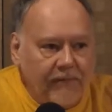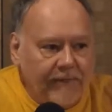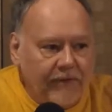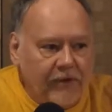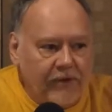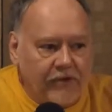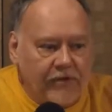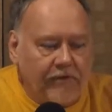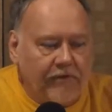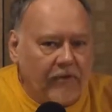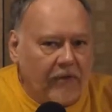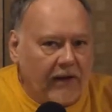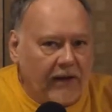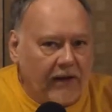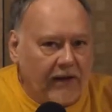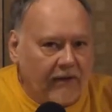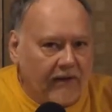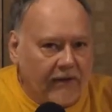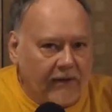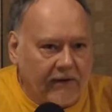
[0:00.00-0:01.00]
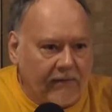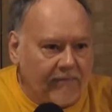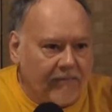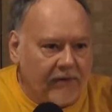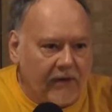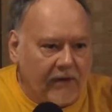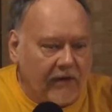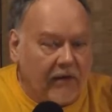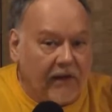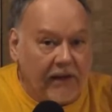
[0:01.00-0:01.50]
use it for like um,
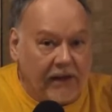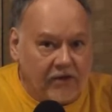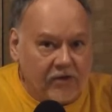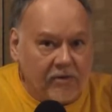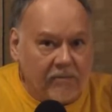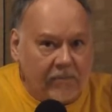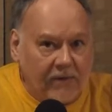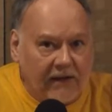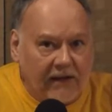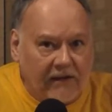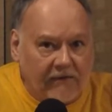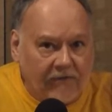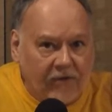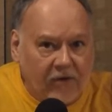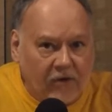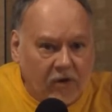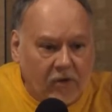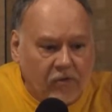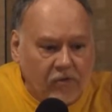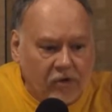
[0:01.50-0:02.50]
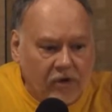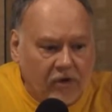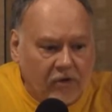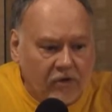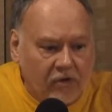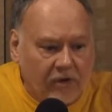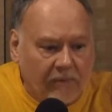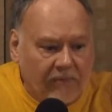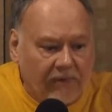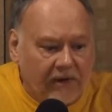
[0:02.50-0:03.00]
a lesson plan for coaching or
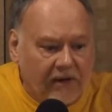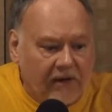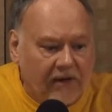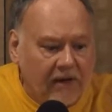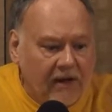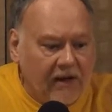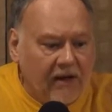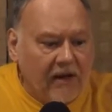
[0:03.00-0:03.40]
something.